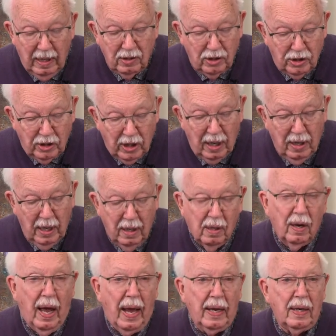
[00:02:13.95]
shedding
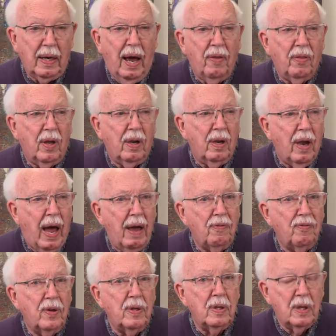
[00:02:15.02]
light on the
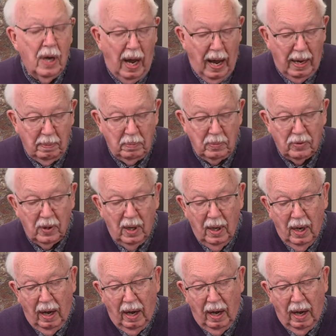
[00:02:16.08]
life and times